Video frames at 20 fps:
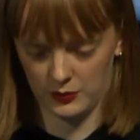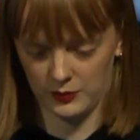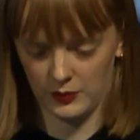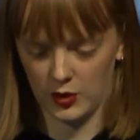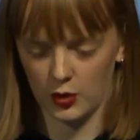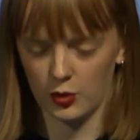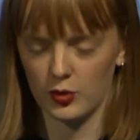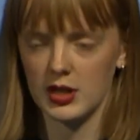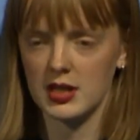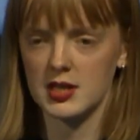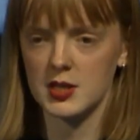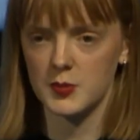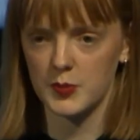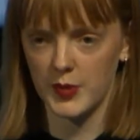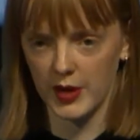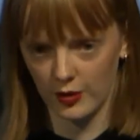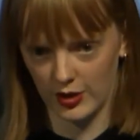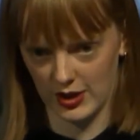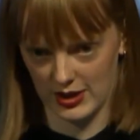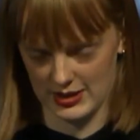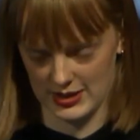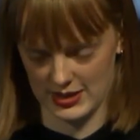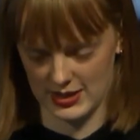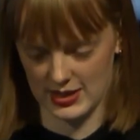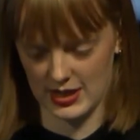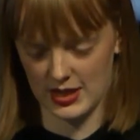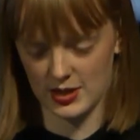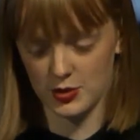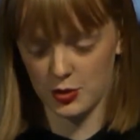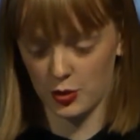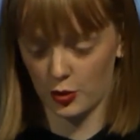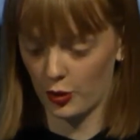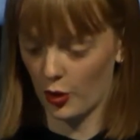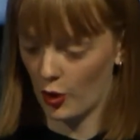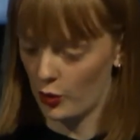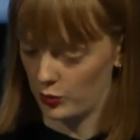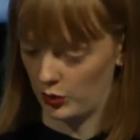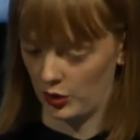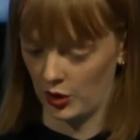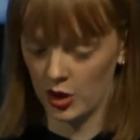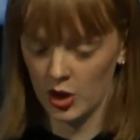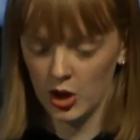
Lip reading: Your experience is your own.